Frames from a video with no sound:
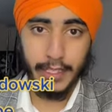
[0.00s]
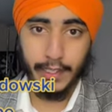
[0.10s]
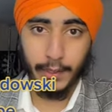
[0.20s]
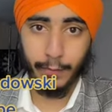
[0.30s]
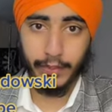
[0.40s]

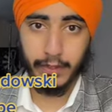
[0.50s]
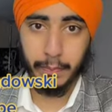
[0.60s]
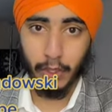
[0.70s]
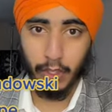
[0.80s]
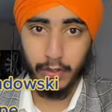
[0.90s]
get the fifth
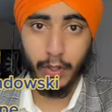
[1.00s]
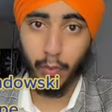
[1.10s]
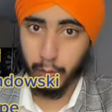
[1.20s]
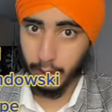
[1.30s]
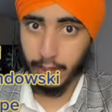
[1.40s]
spot.
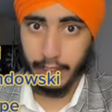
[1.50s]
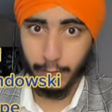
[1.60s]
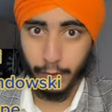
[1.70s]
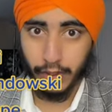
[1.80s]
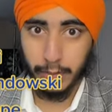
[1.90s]
Will get
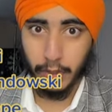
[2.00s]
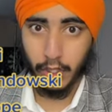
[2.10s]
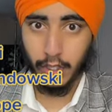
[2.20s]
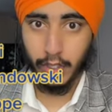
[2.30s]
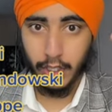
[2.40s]
the fifth spot.